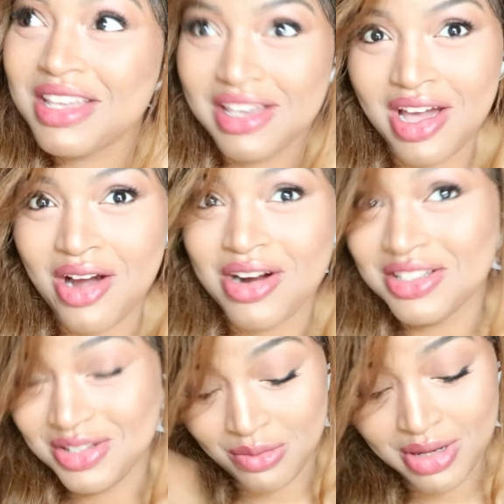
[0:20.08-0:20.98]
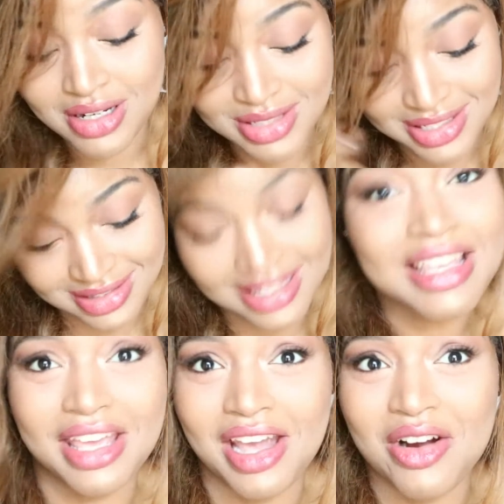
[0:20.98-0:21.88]
Kiara, so my name is
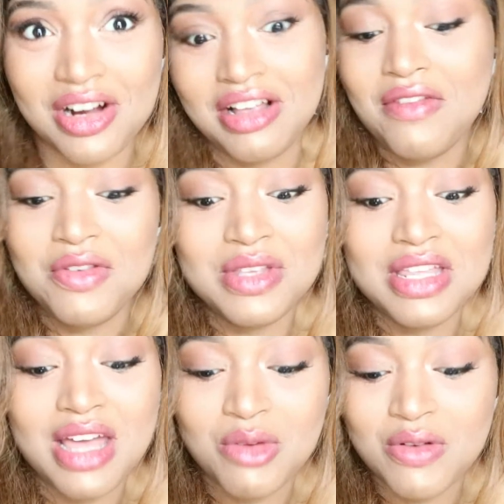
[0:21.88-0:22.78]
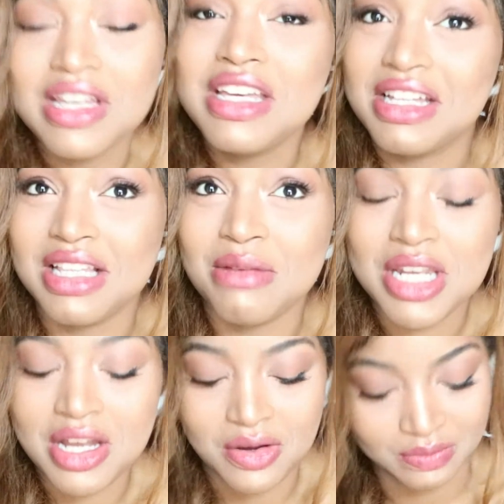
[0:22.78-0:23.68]
Kiara. If you've seen that movie, let
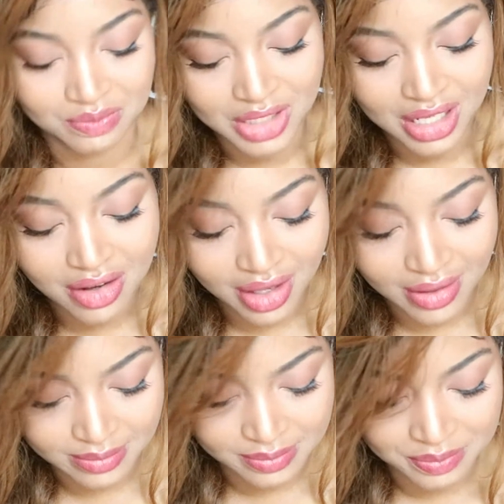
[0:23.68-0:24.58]
me know. Okay.